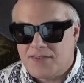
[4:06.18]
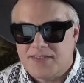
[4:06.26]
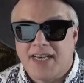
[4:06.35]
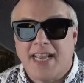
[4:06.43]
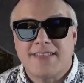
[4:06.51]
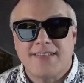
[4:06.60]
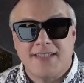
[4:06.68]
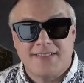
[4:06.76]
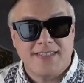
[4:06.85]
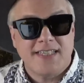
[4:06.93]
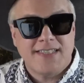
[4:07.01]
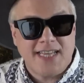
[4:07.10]
And I said,
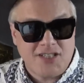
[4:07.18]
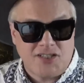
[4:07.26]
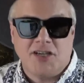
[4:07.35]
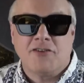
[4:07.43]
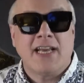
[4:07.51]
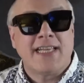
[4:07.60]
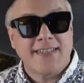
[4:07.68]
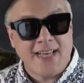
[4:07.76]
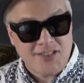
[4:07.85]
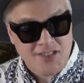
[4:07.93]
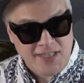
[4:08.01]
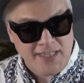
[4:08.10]
see attached letter. And I
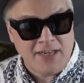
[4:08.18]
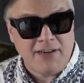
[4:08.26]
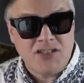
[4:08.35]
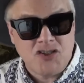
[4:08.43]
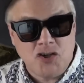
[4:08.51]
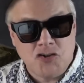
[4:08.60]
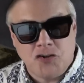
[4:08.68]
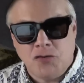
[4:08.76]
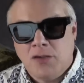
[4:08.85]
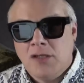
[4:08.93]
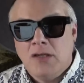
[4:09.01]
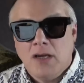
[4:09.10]
attached that letter I showed you.
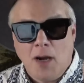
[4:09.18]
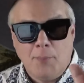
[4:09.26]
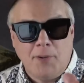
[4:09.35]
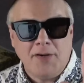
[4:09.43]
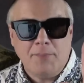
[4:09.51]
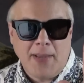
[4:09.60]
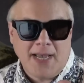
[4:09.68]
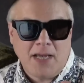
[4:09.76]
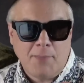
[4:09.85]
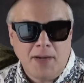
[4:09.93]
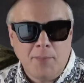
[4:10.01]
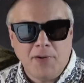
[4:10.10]
I'll put it back
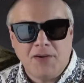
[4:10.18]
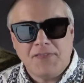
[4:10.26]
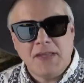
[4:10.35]
up here briefly